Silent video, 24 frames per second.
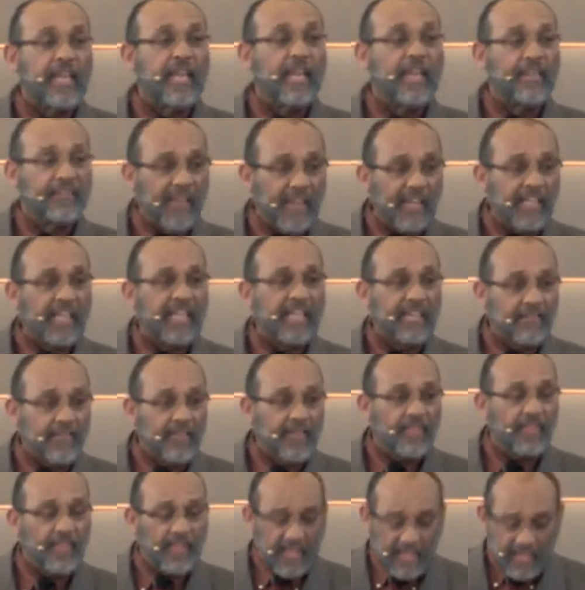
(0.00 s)
that
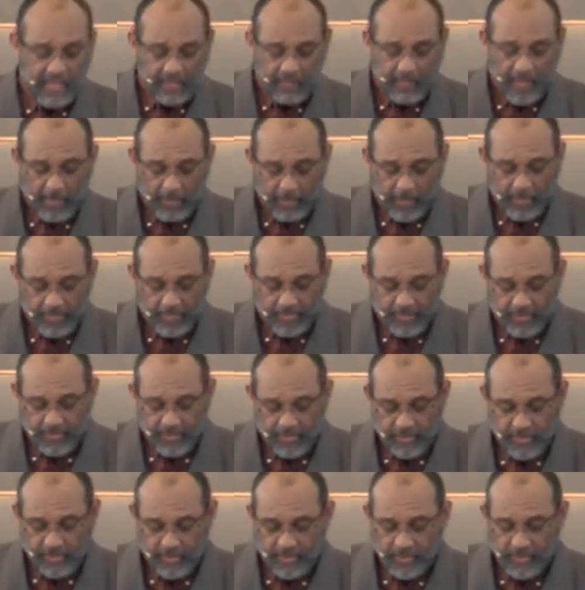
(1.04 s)
even then, my brothers and
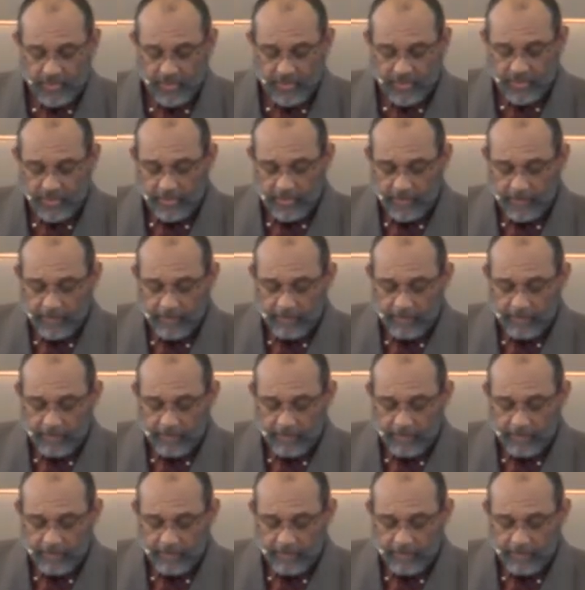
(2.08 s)
sisters,